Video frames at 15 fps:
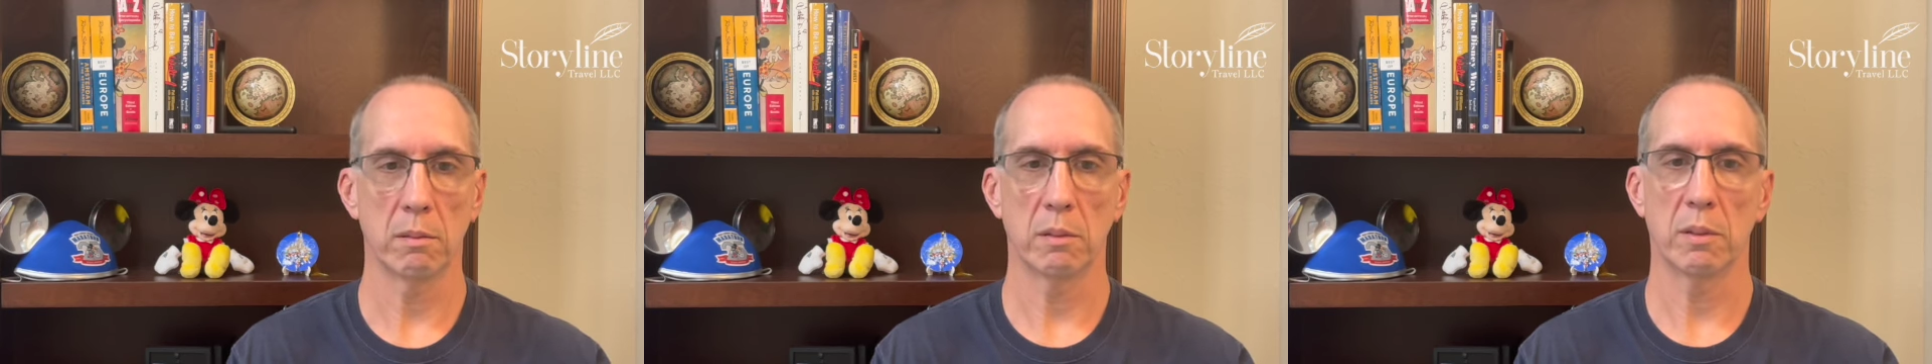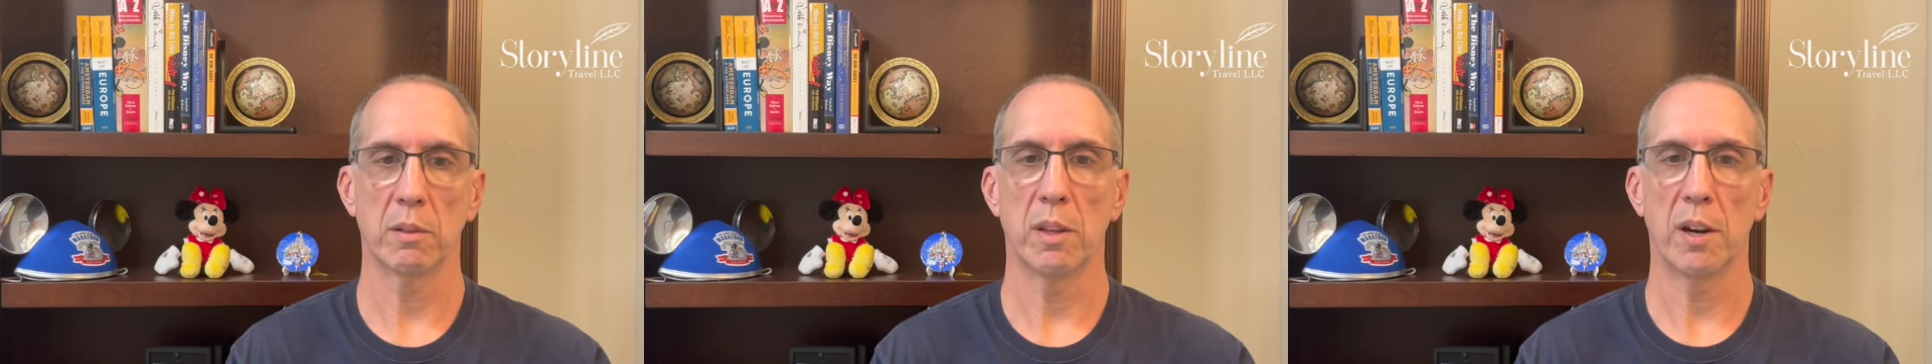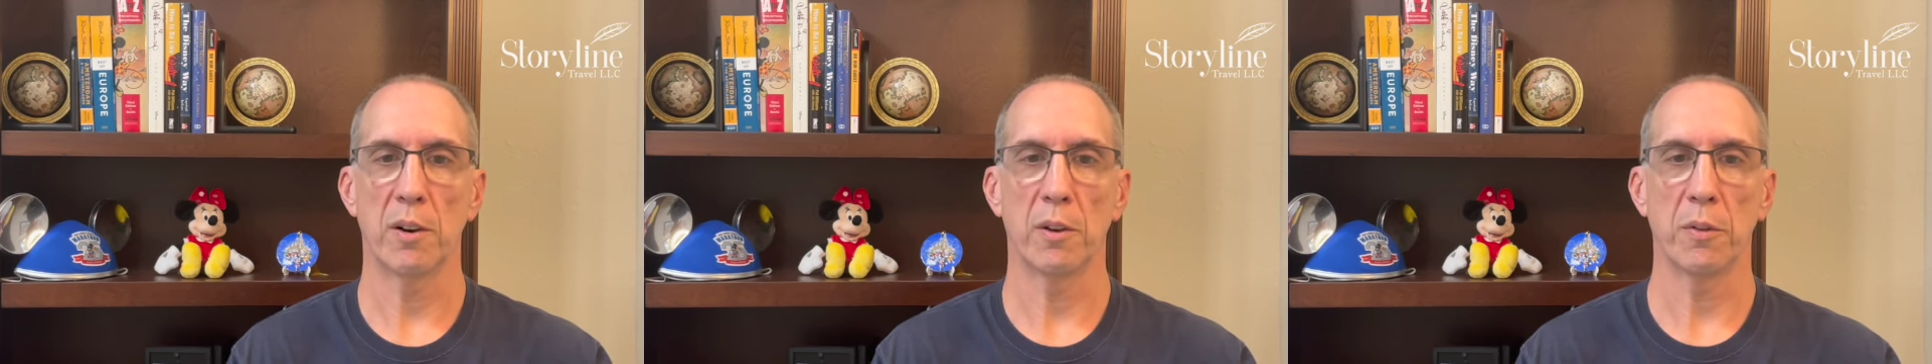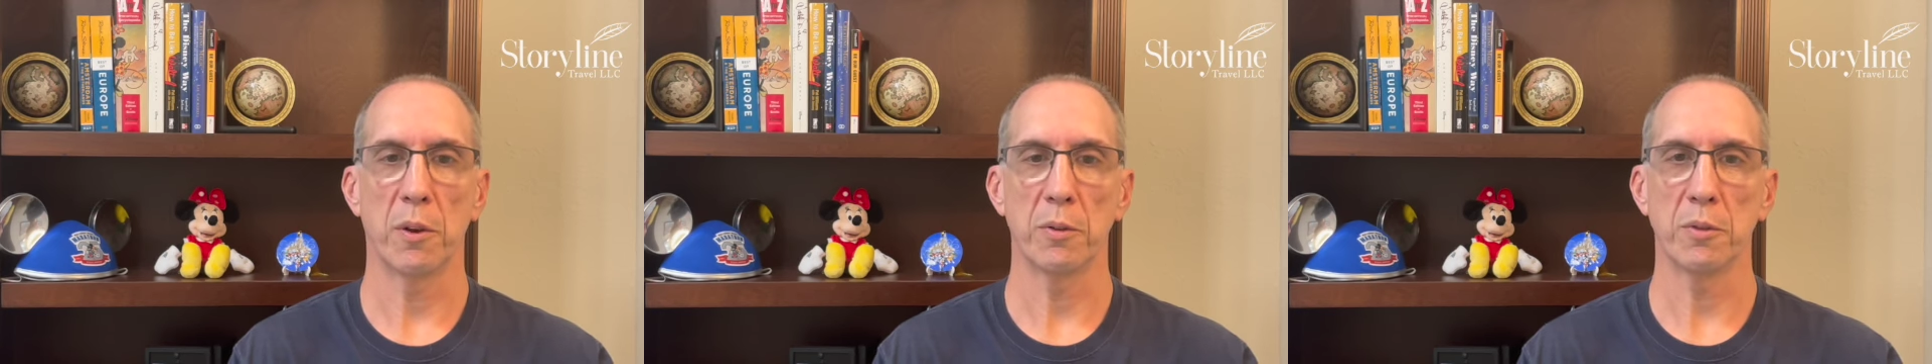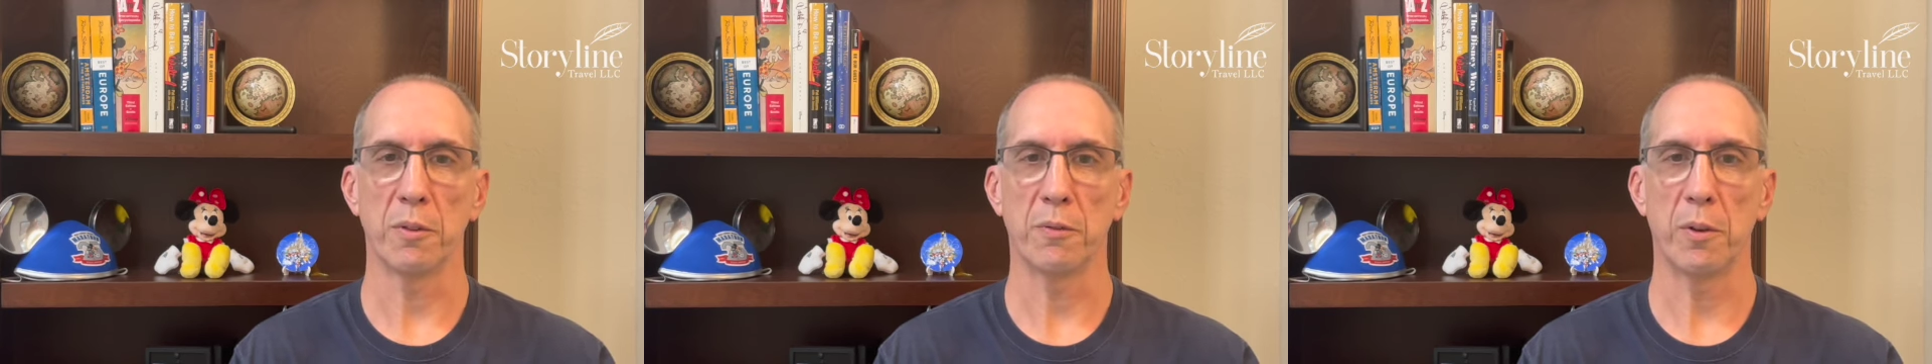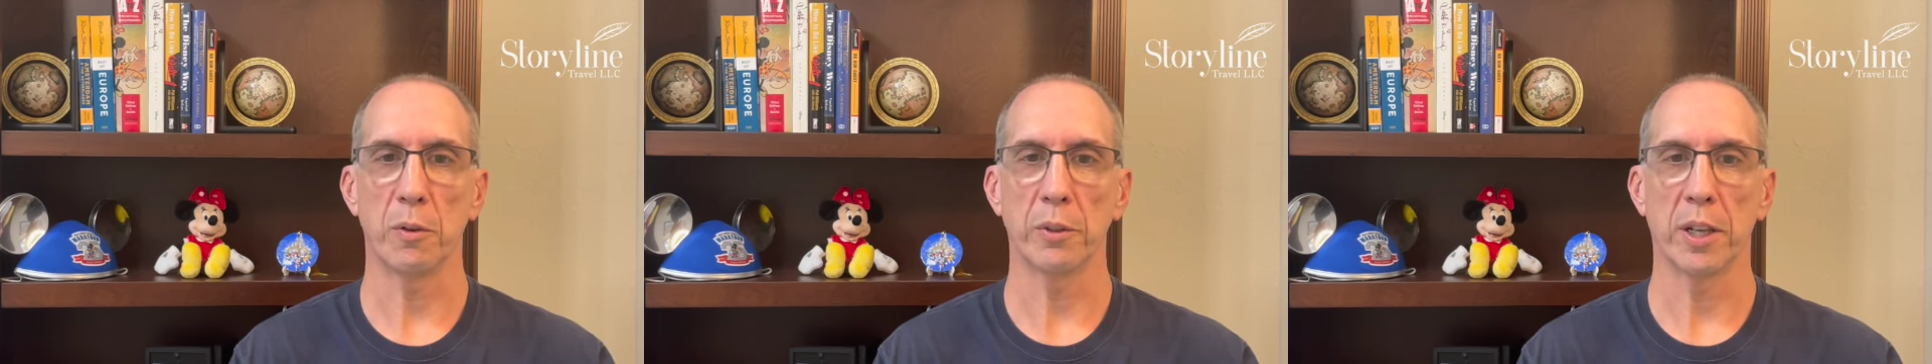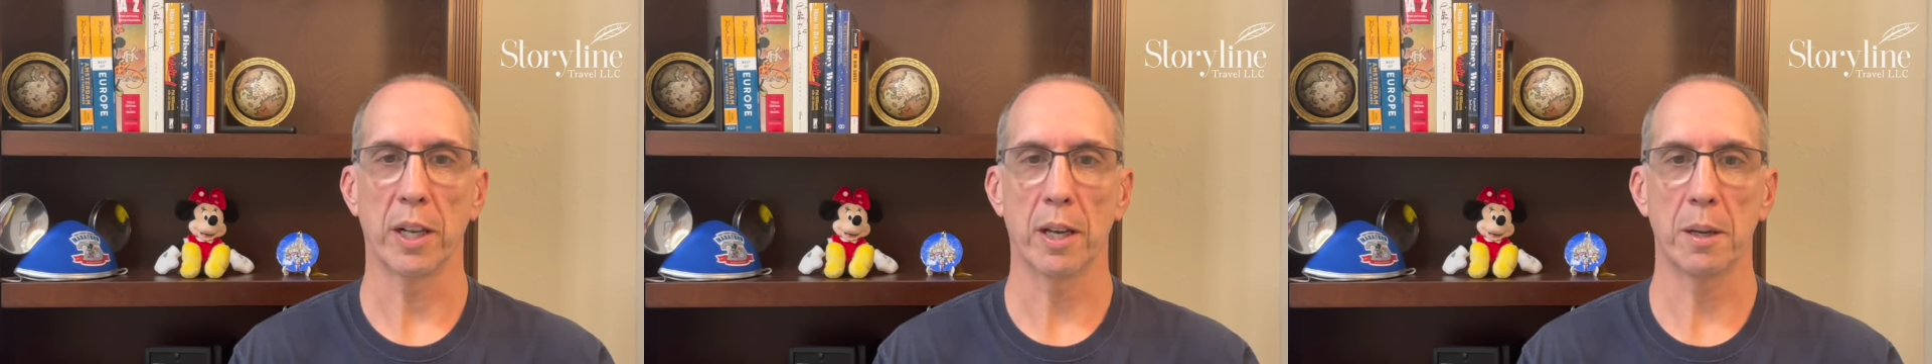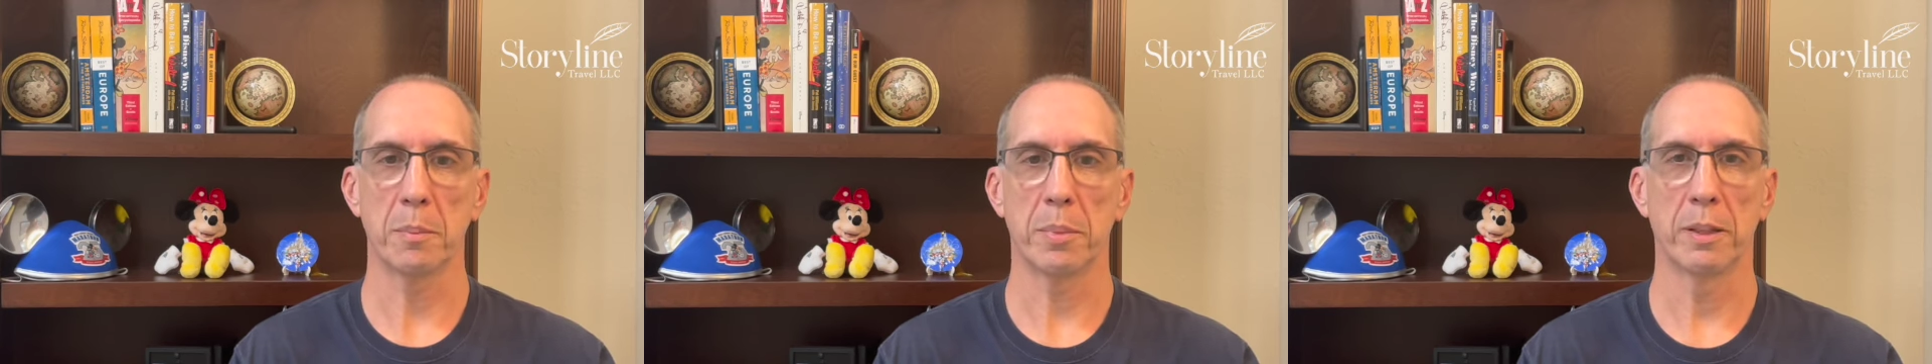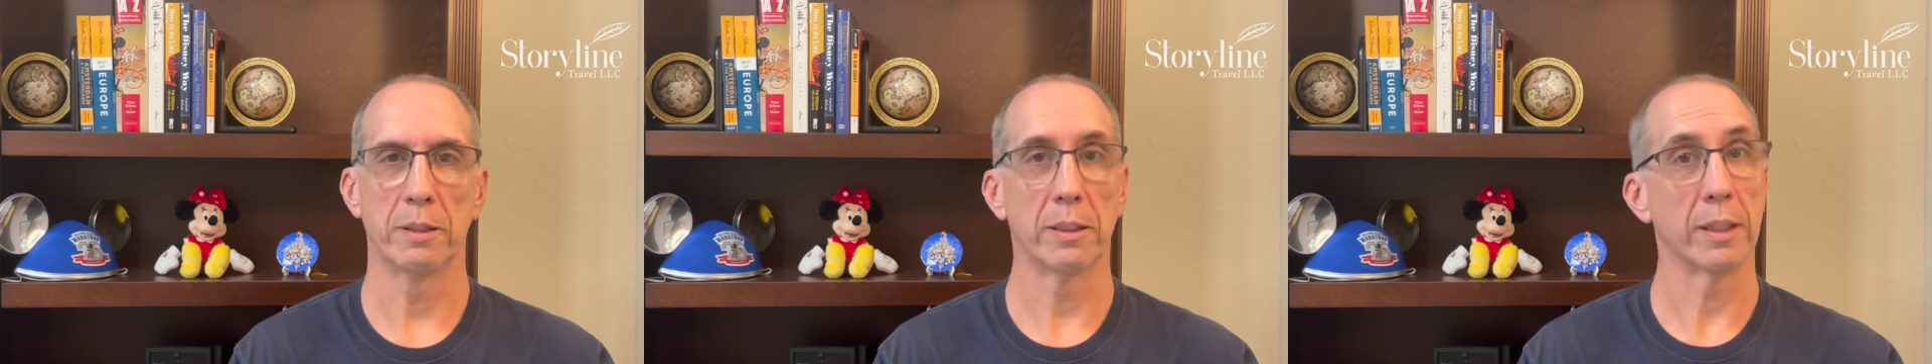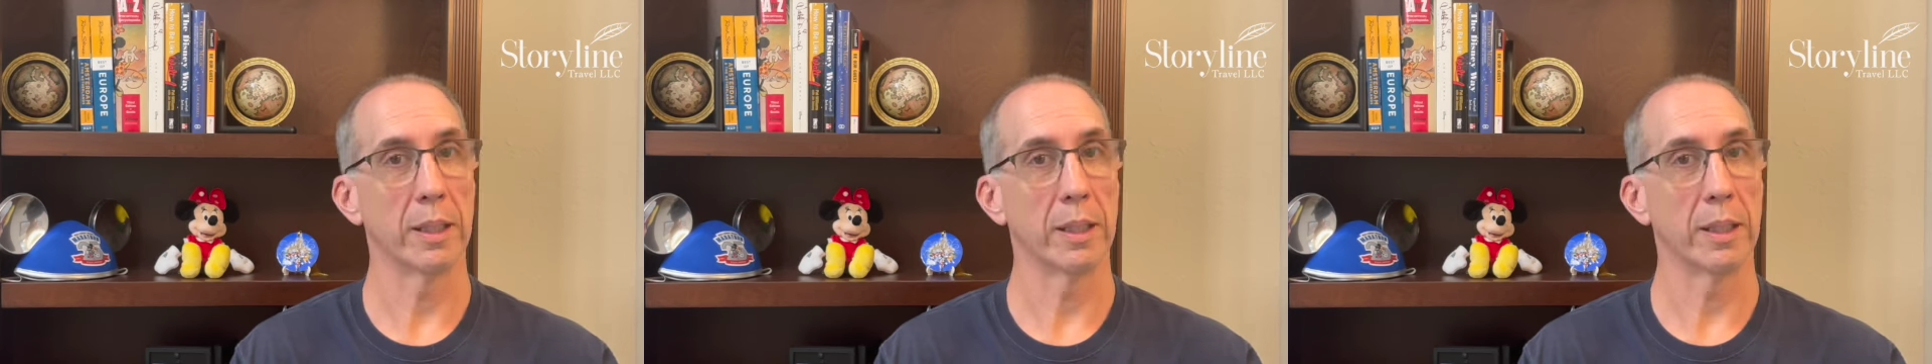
those are folded up.